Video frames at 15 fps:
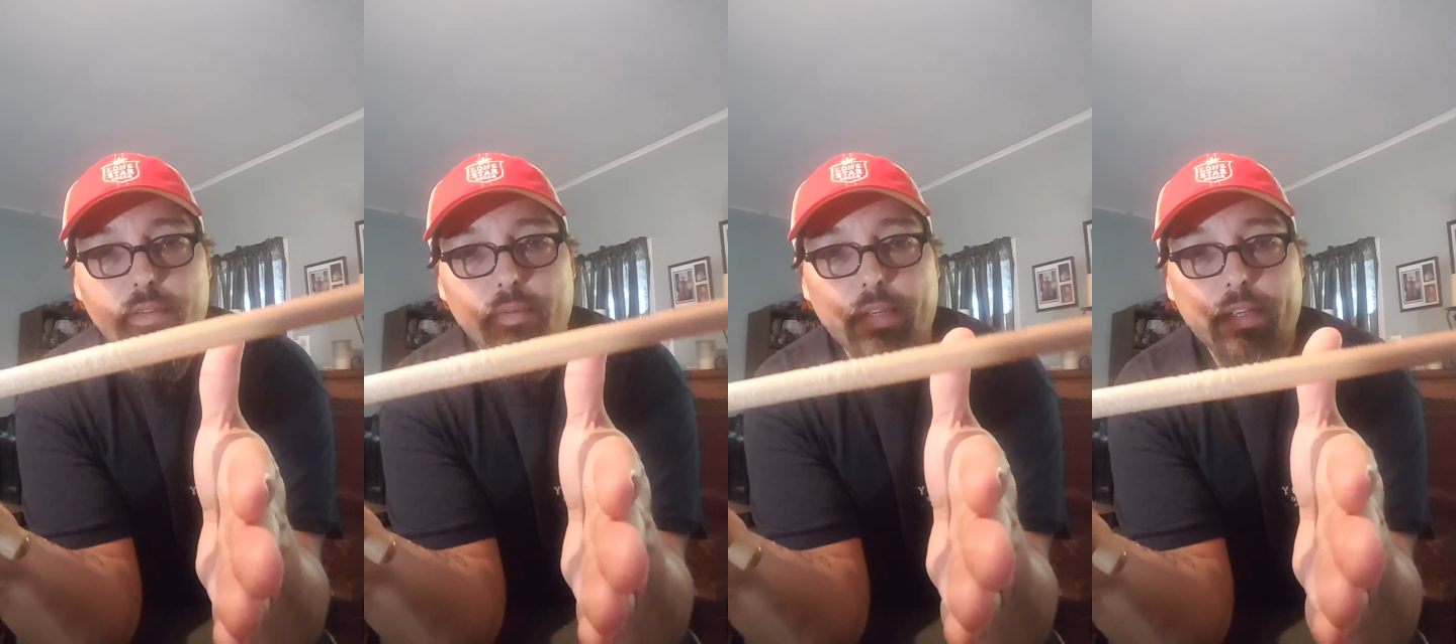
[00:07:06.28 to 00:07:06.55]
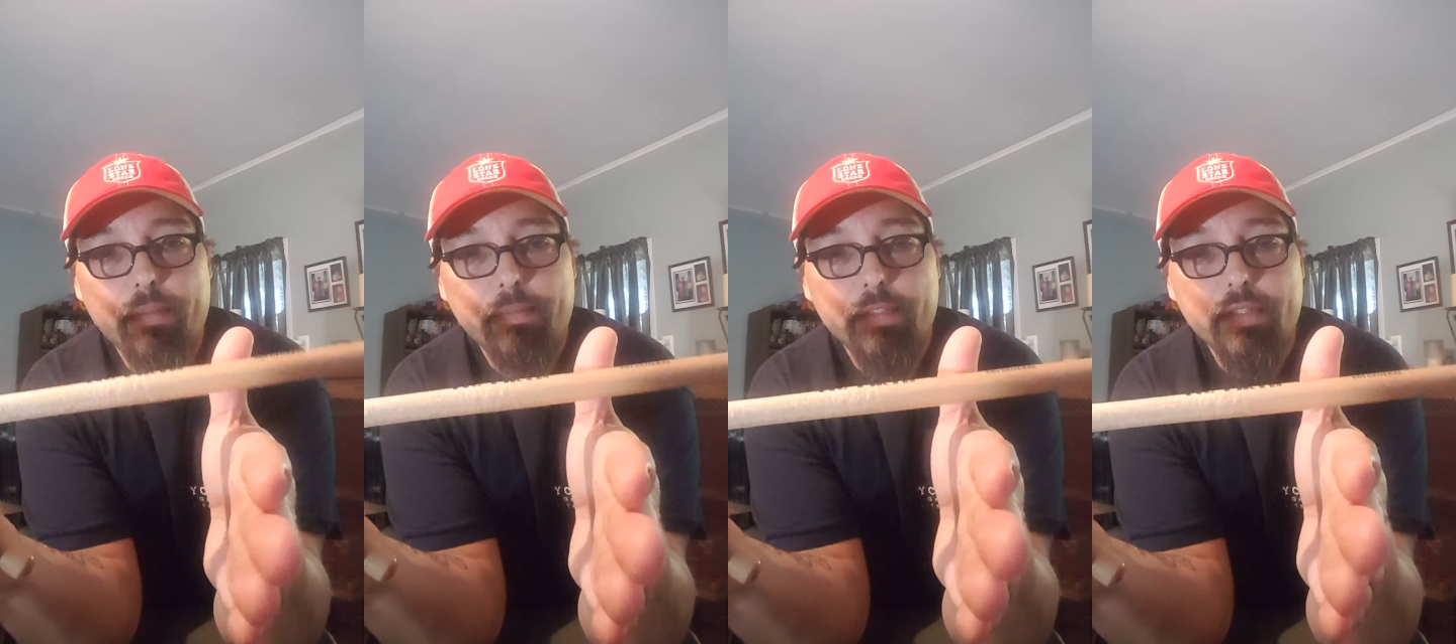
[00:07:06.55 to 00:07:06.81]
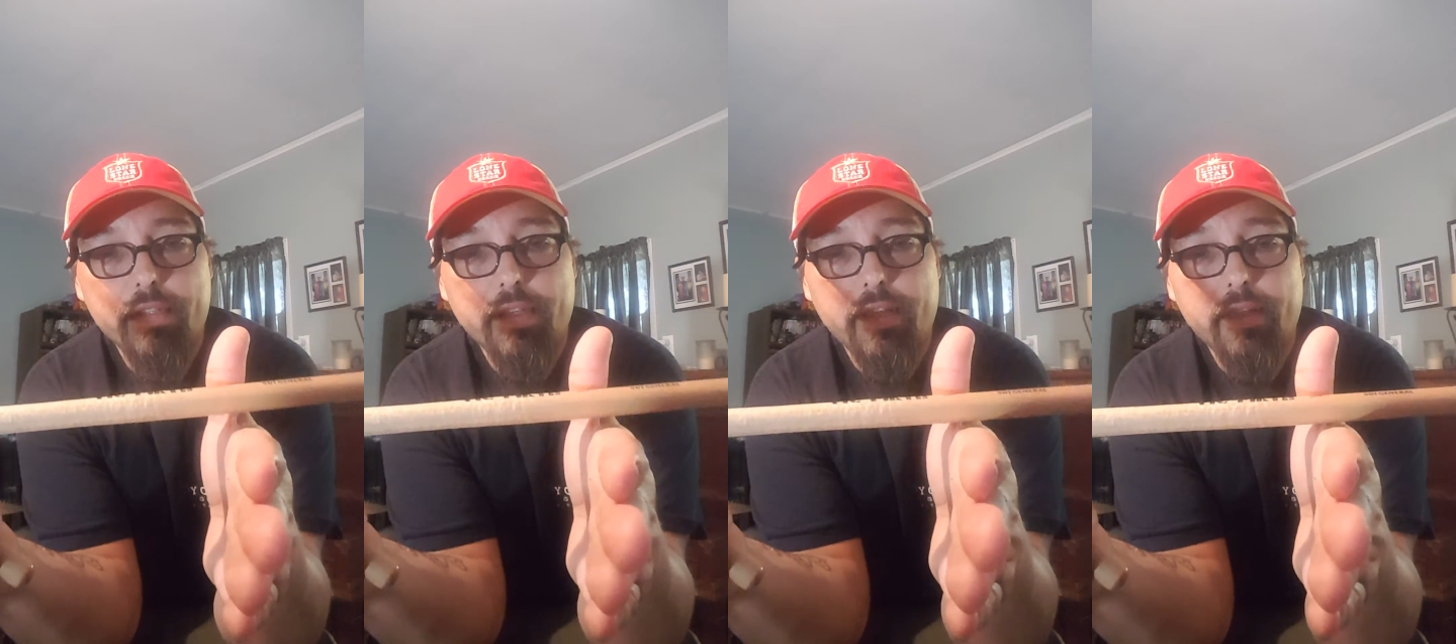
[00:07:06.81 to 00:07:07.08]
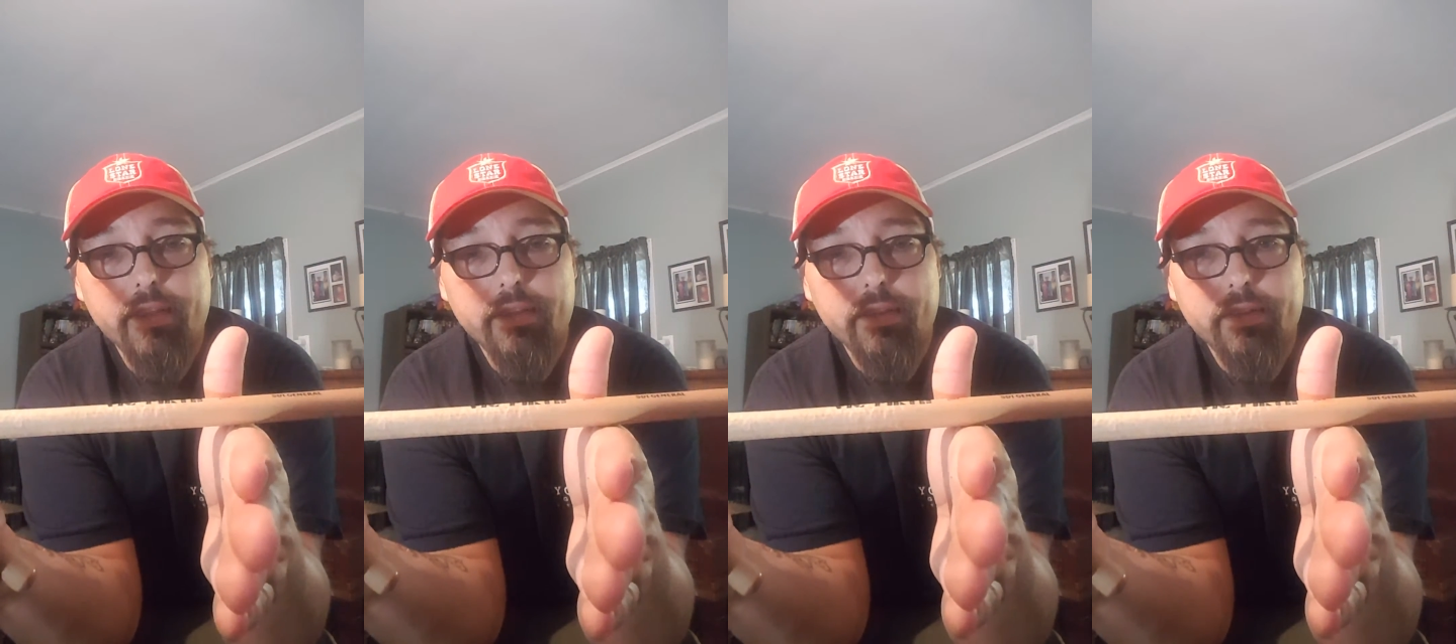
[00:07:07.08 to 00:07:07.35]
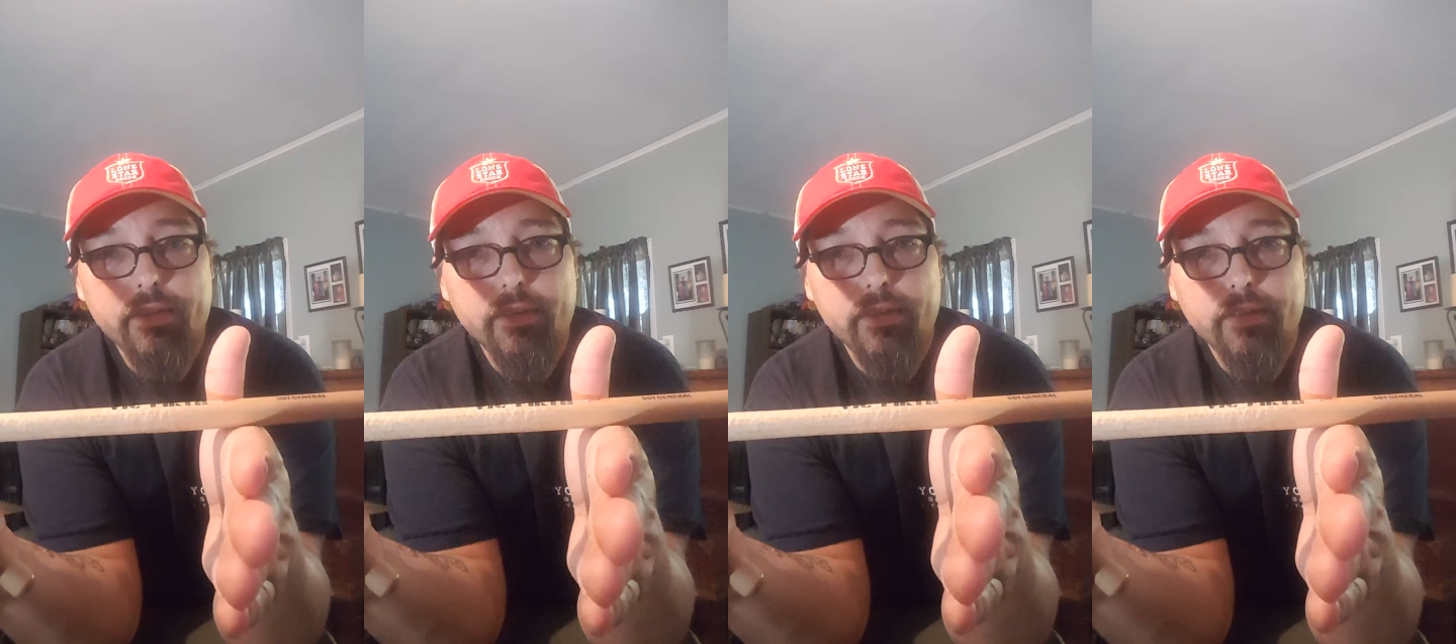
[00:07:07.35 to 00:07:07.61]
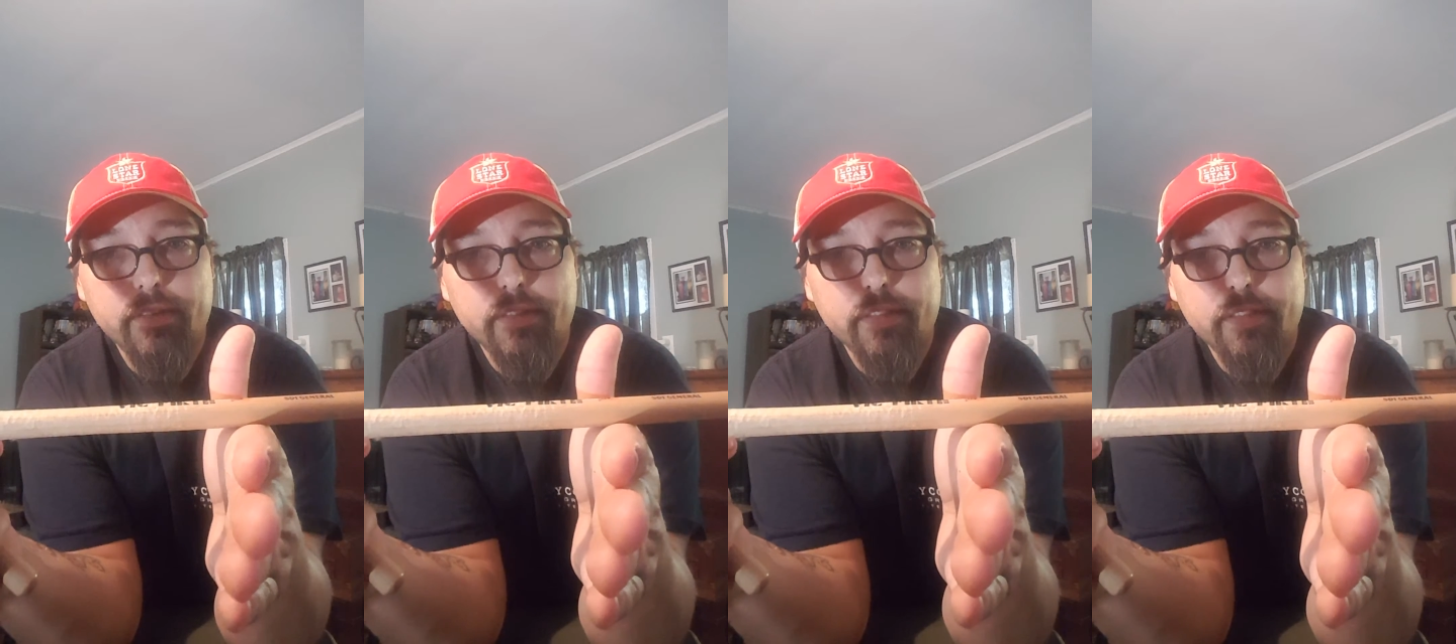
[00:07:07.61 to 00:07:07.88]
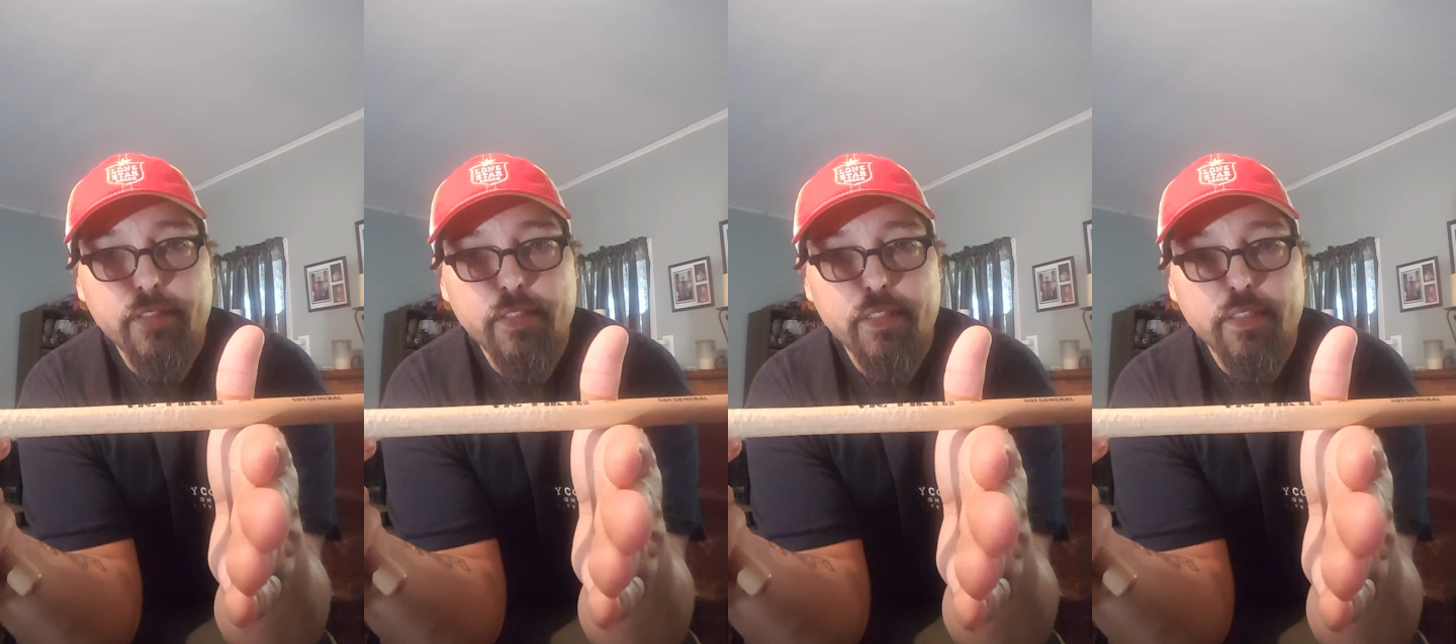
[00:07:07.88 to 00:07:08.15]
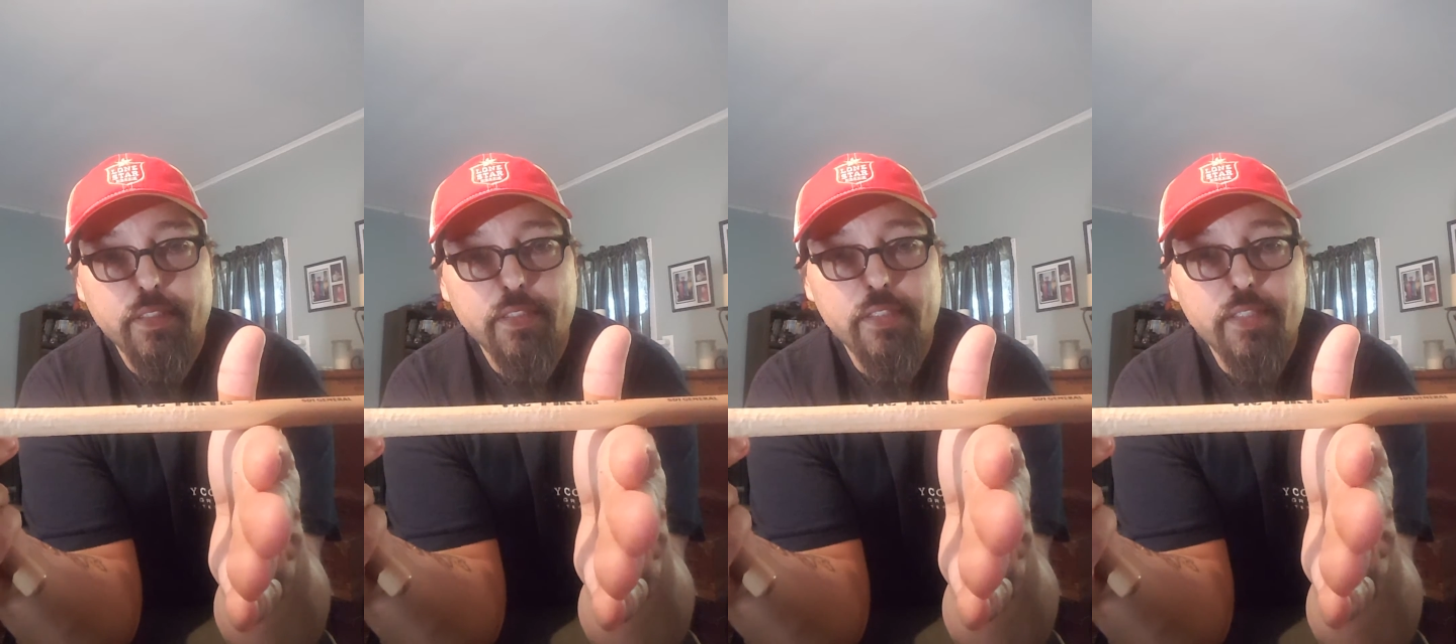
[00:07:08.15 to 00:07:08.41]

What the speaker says: of the way up the stick, you